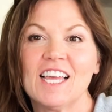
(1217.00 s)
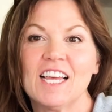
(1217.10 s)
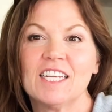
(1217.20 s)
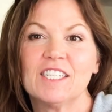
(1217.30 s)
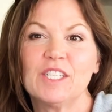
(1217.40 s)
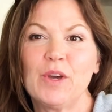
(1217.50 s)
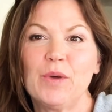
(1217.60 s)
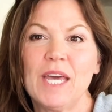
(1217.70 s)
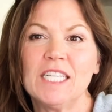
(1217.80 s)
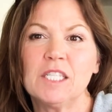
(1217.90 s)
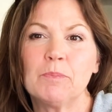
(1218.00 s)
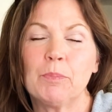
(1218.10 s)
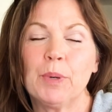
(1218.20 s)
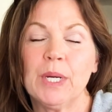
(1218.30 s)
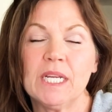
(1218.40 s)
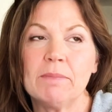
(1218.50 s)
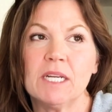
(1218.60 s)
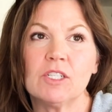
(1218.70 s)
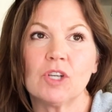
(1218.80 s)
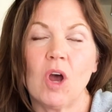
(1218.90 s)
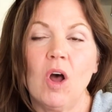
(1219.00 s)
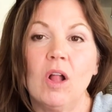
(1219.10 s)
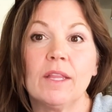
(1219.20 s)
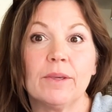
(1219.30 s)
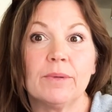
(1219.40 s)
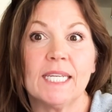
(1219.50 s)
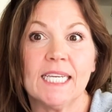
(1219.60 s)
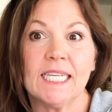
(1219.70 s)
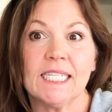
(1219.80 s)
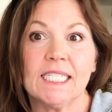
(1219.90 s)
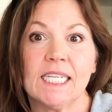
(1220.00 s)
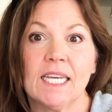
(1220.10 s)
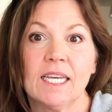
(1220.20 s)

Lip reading: So that's pretty much all you need